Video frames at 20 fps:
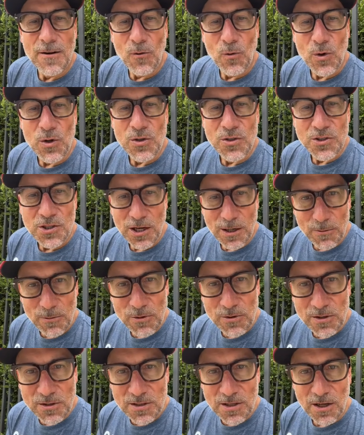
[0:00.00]
Wilt
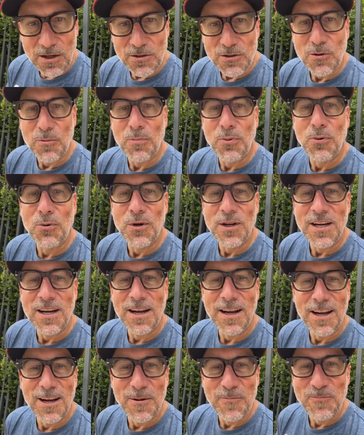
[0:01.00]
Chamberlain's 100-point
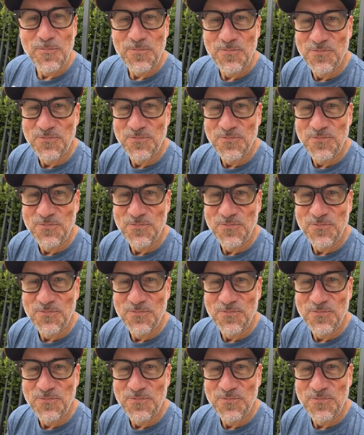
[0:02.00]
game.